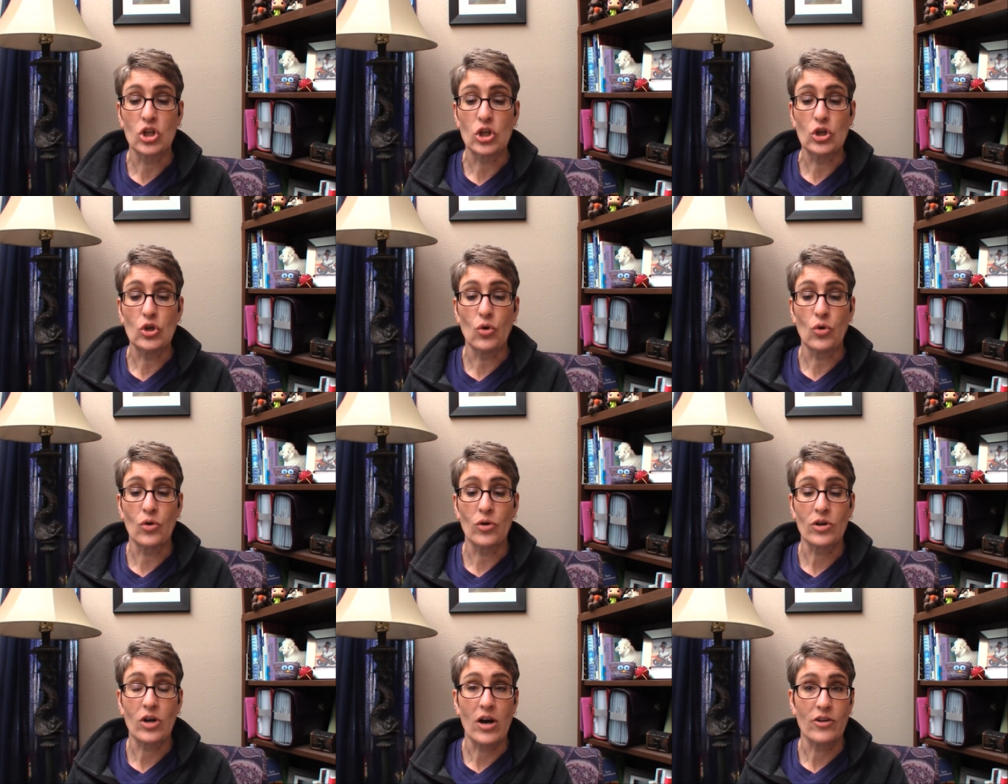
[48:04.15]
Your
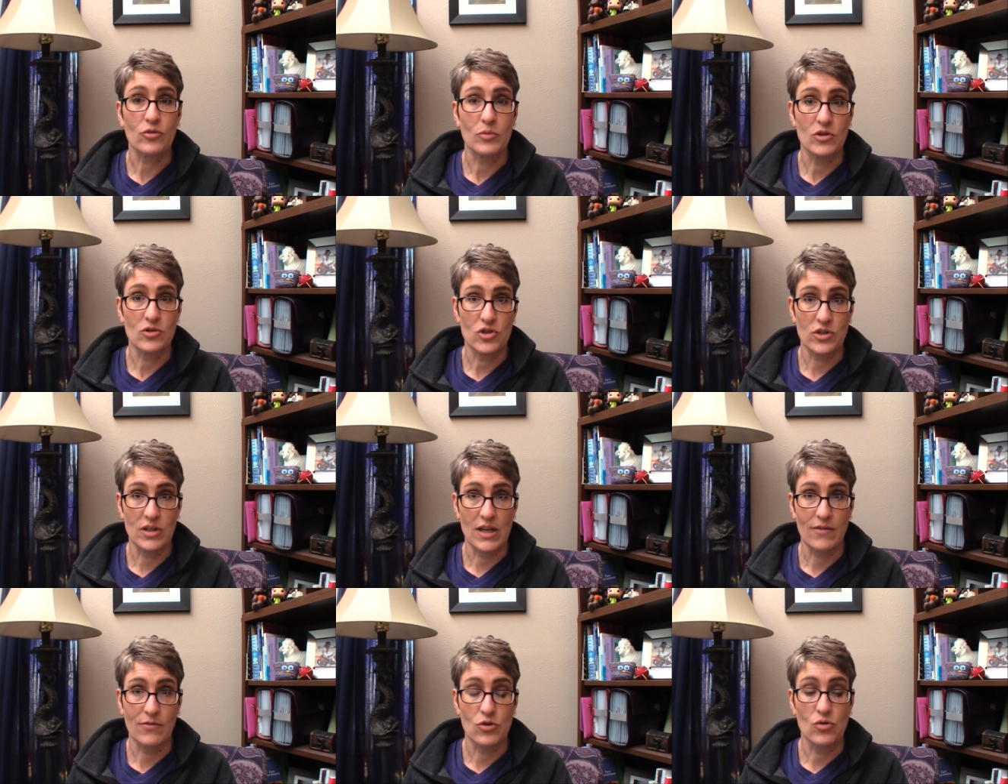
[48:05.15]
contribution,
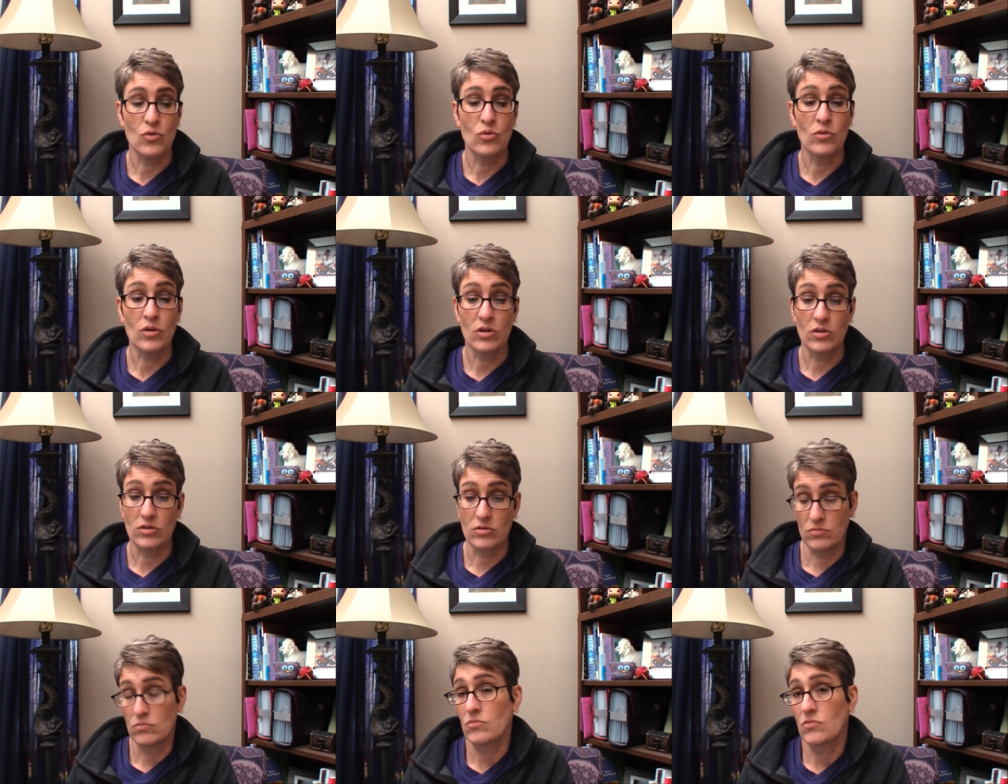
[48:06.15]
if you
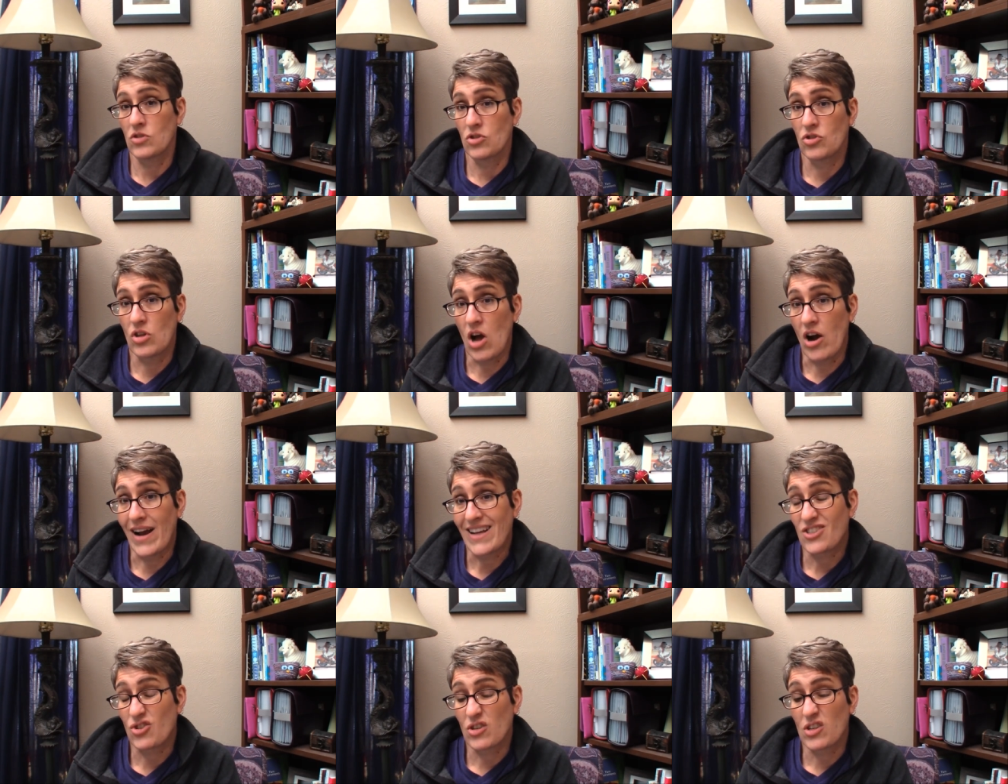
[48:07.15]
are
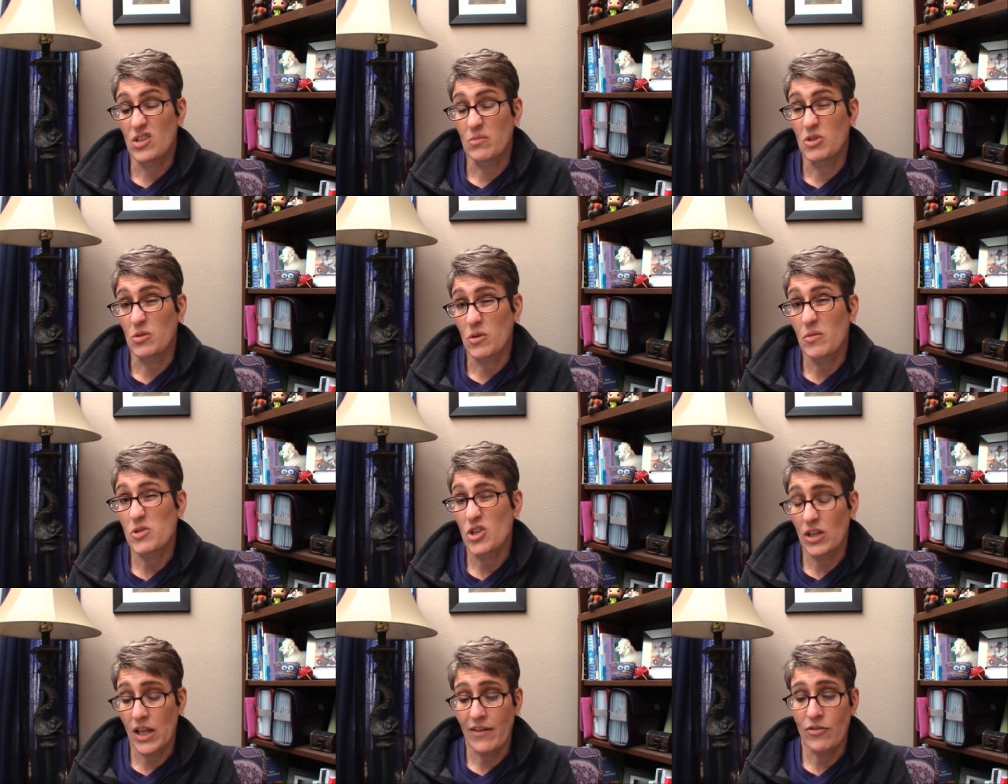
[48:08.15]
at
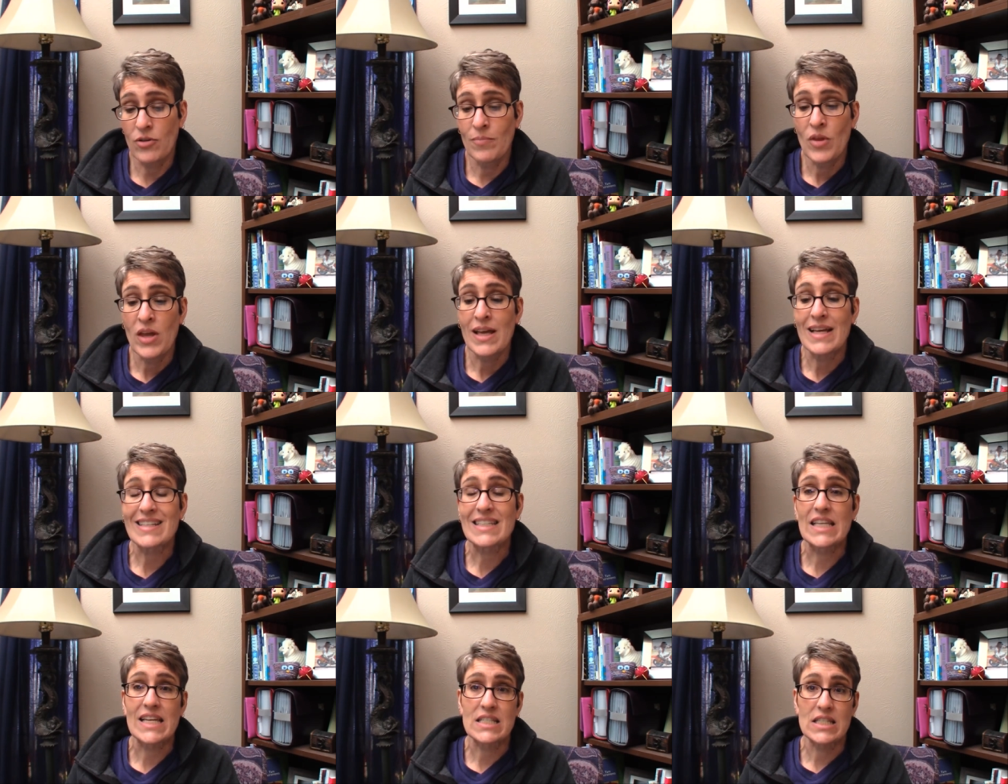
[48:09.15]
subscription level, is
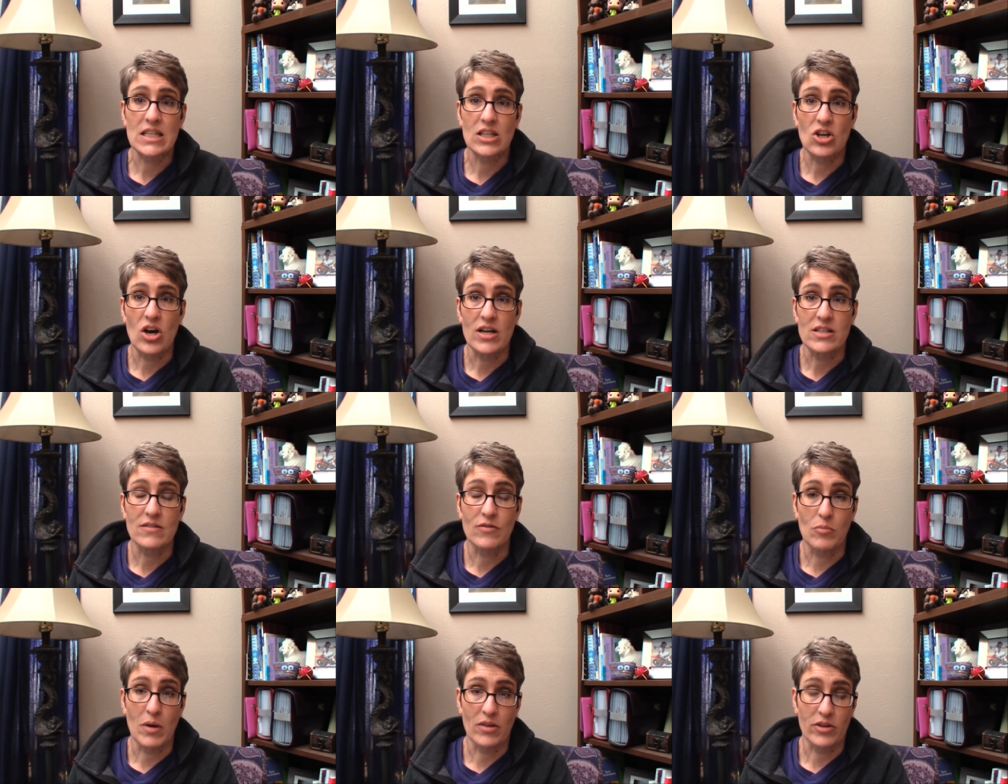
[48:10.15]
less than the cost of a
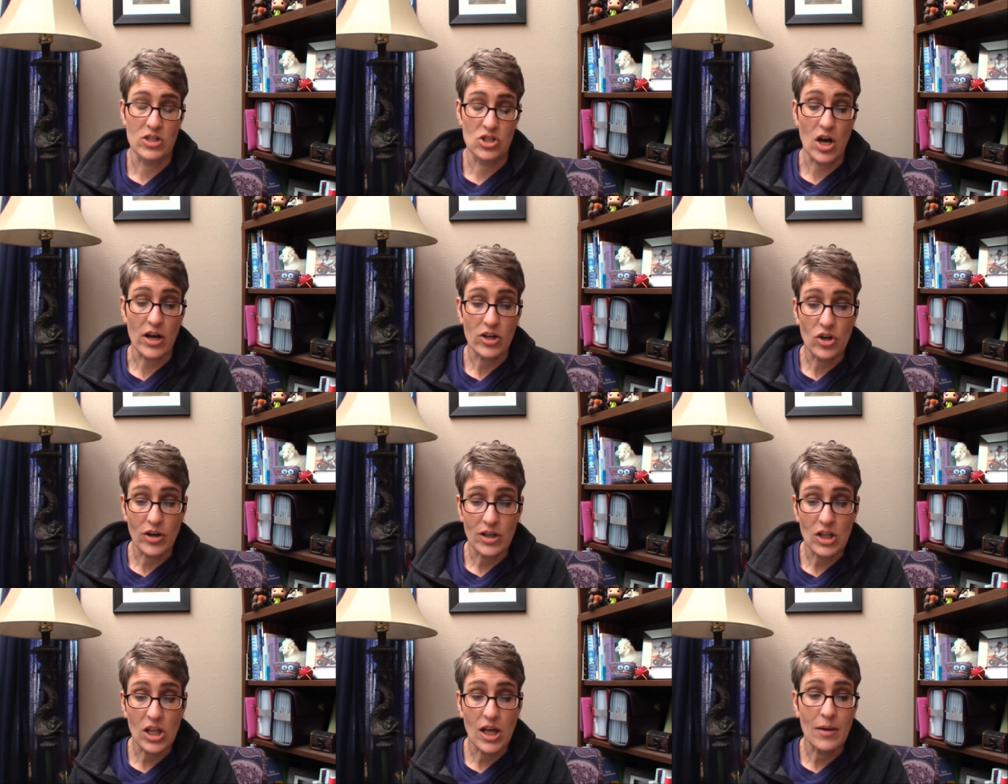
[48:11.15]
monthly sock yarn
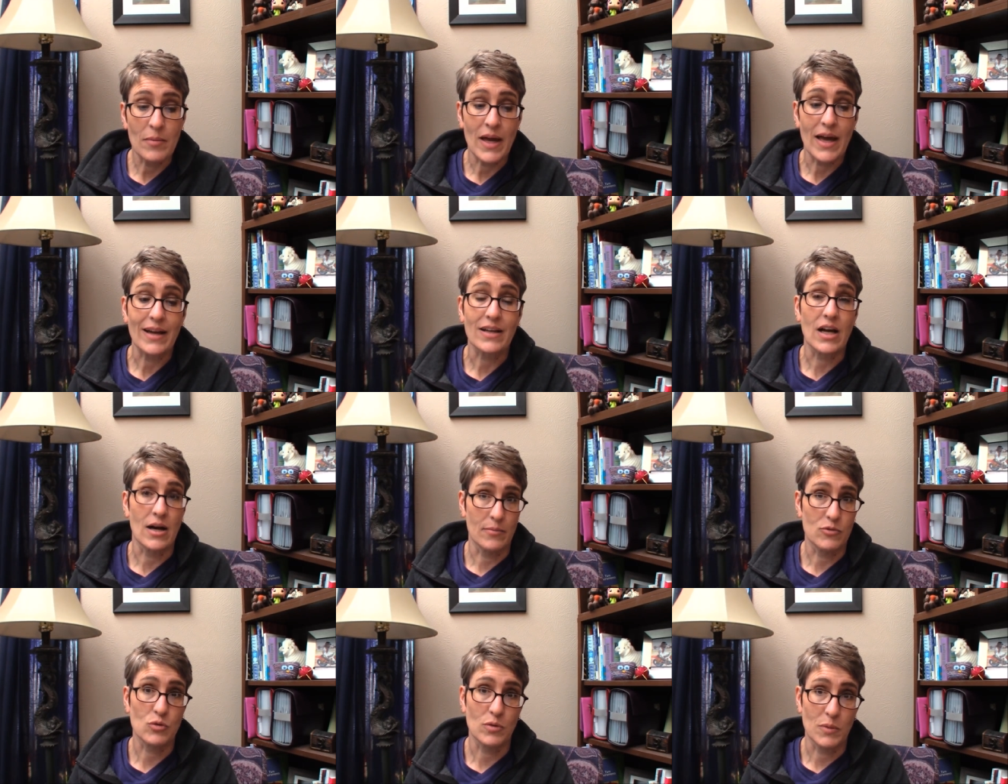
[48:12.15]
club and
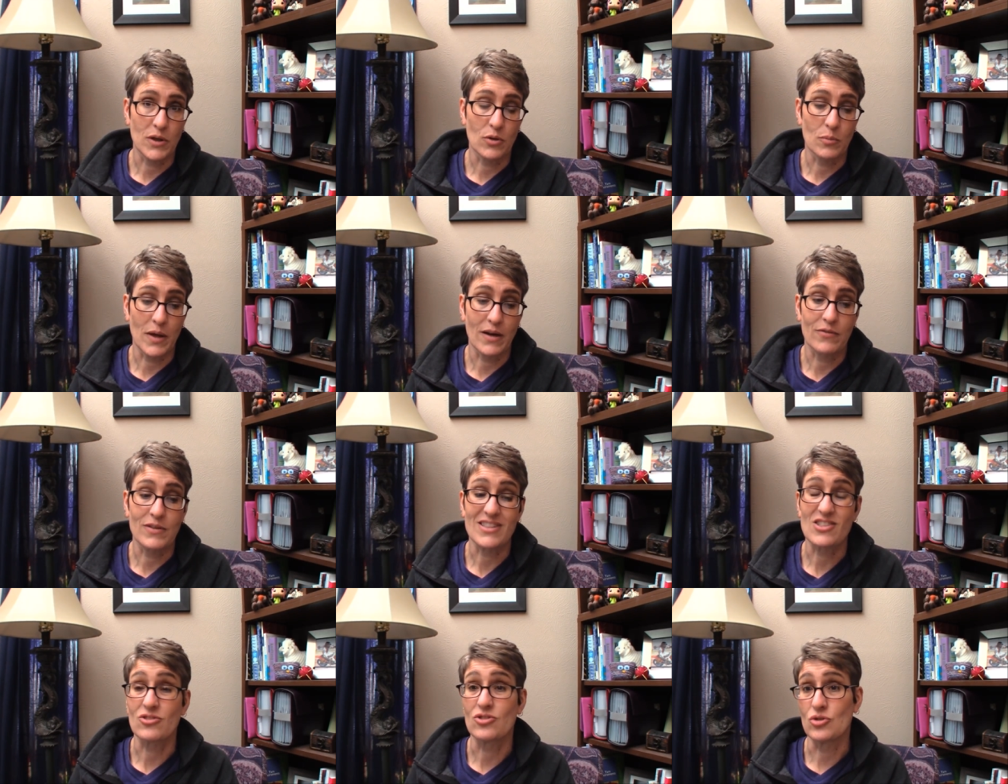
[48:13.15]
comes with bigger benefits,
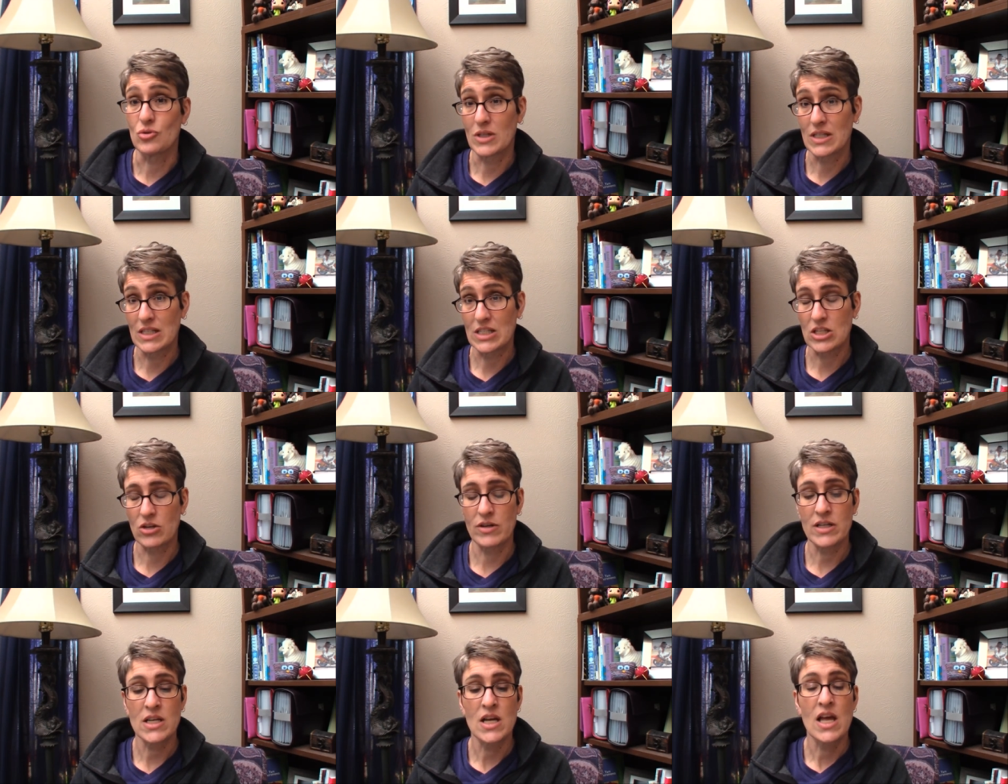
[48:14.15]
so do consider it.